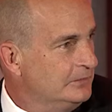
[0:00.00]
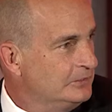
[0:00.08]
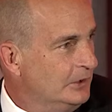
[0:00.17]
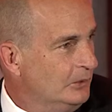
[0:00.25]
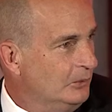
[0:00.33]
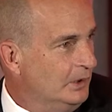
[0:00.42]

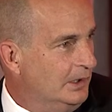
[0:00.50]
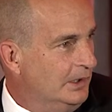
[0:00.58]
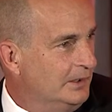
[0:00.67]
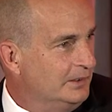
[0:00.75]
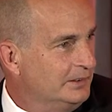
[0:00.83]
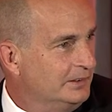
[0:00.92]
So
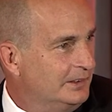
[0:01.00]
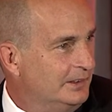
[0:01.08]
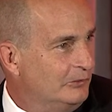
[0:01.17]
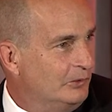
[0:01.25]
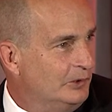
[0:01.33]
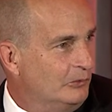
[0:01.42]
uh,
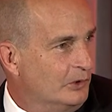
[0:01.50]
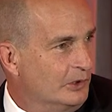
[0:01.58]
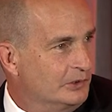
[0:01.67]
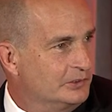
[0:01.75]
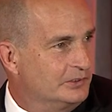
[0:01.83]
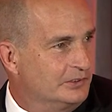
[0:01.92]
it, it,
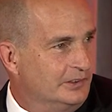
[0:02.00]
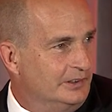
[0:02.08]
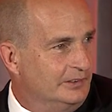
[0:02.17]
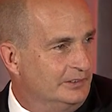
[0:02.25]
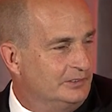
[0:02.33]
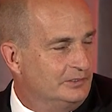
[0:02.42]
worked
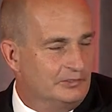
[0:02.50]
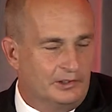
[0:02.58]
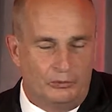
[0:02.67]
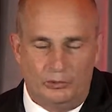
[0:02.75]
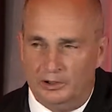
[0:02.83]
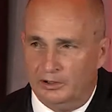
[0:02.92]
uh,
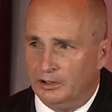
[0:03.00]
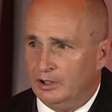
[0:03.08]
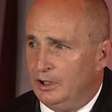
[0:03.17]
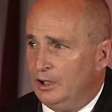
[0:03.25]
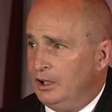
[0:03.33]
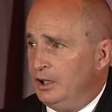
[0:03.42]
very well.
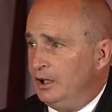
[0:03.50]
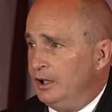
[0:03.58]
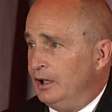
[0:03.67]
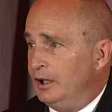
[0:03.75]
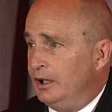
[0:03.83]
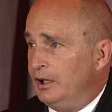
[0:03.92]

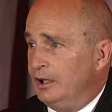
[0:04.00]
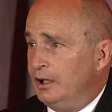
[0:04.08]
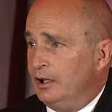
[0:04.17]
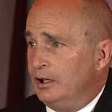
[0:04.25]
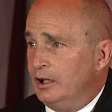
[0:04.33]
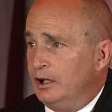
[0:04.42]

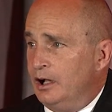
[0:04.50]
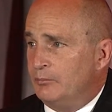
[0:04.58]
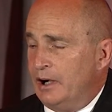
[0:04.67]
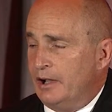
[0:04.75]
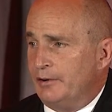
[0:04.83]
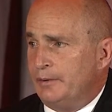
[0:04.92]
I'm
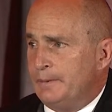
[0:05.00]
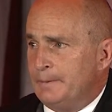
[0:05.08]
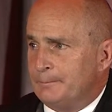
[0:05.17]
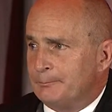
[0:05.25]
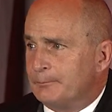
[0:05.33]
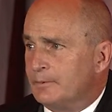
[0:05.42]
honored
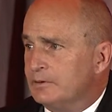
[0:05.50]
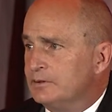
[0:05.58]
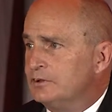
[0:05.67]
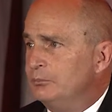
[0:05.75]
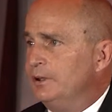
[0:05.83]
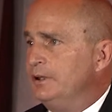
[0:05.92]

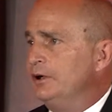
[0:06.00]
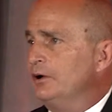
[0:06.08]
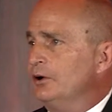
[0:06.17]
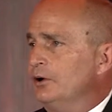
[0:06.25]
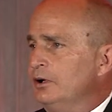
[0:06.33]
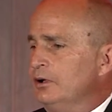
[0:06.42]
to be
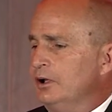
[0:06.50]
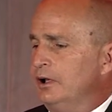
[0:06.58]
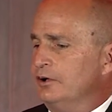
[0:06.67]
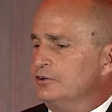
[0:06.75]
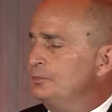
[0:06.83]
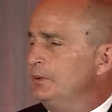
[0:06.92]
here uh,
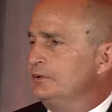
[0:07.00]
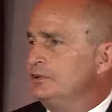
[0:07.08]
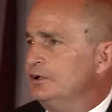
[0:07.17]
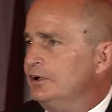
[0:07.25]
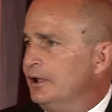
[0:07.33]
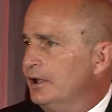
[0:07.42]
to speak to
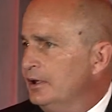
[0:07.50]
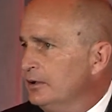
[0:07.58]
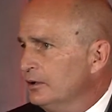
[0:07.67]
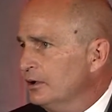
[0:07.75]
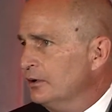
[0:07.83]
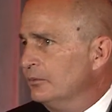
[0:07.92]
you
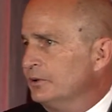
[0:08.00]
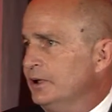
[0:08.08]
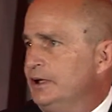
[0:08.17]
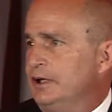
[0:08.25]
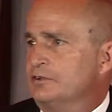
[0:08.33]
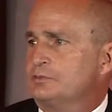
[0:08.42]
today. I'm
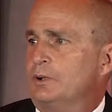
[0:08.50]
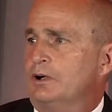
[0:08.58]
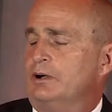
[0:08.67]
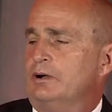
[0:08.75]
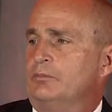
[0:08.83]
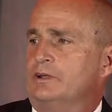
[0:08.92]
Kenny
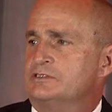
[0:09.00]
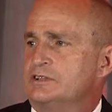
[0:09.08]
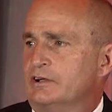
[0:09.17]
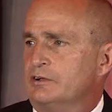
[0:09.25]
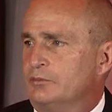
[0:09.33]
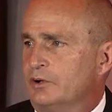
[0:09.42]
Hansmire. I'm the
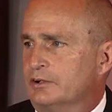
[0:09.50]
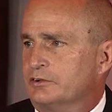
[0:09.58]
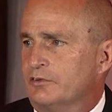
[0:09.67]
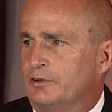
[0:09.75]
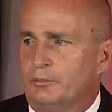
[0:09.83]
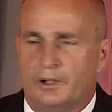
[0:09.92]
executive
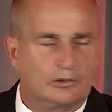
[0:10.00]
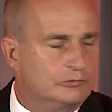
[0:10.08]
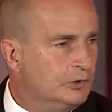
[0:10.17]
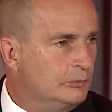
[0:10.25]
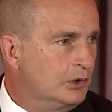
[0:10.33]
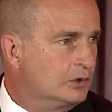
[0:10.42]
director of the American
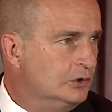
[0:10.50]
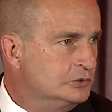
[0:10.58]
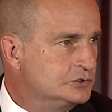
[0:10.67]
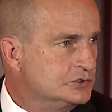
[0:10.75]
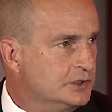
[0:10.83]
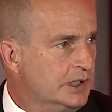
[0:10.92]
Football
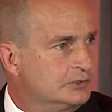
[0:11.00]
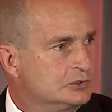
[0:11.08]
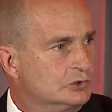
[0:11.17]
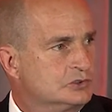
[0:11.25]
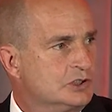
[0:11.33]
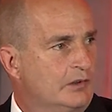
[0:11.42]
Coaches
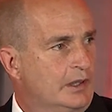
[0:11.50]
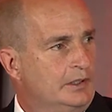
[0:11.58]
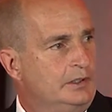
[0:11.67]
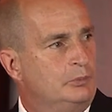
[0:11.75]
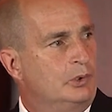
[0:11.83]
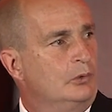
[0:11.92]
National Child
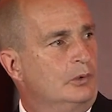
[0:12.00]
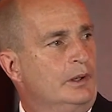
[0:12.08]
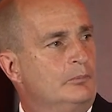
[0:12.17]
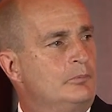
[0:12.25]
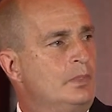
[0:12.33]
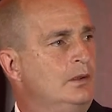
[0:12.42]
ID
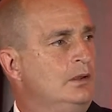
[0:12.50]
Program.